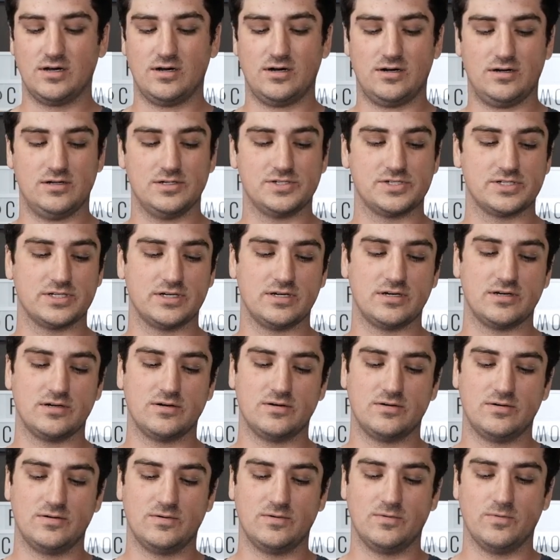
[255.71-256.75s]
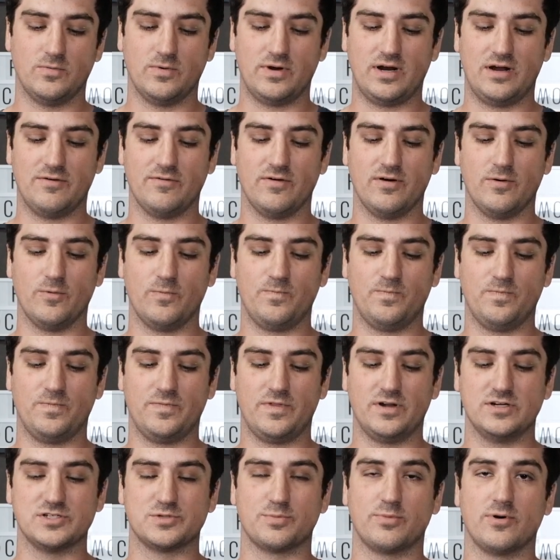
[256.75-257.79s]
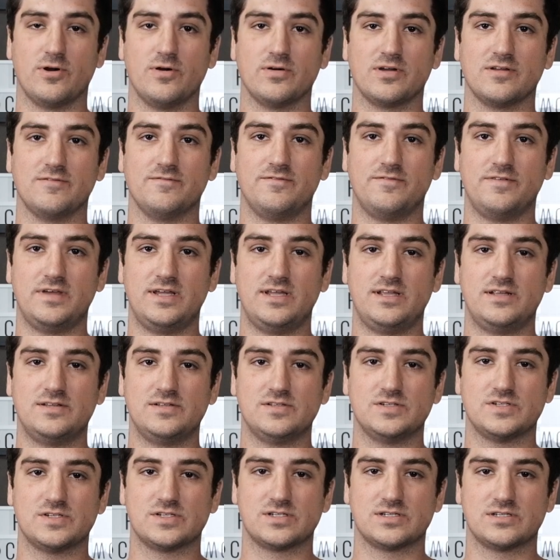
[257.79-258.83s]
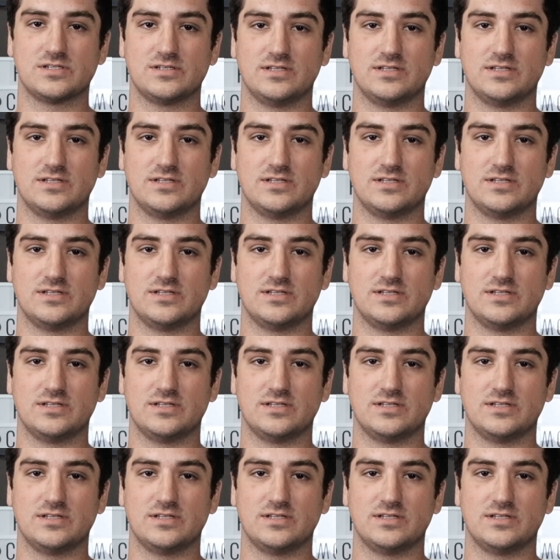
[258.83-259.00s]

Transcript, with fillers: also, whenever there's broken fins,